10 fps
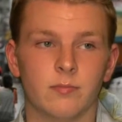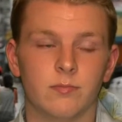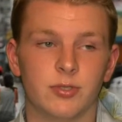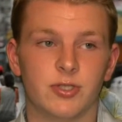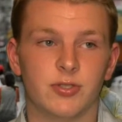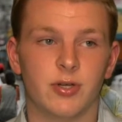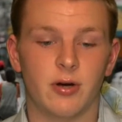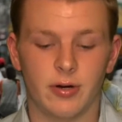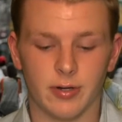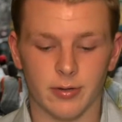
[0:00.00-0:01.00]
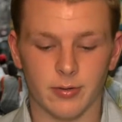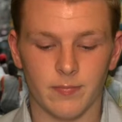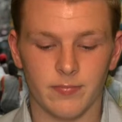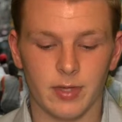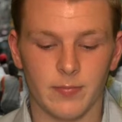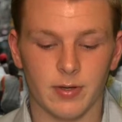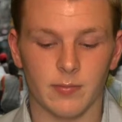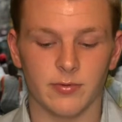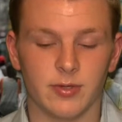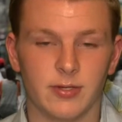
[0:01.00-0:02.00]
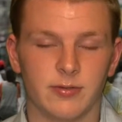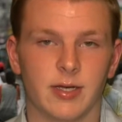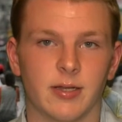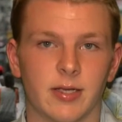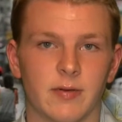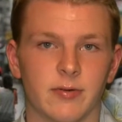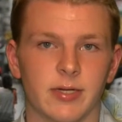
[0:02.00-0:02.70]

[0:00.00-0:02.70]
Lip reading: which is a scenario that becomes less likely every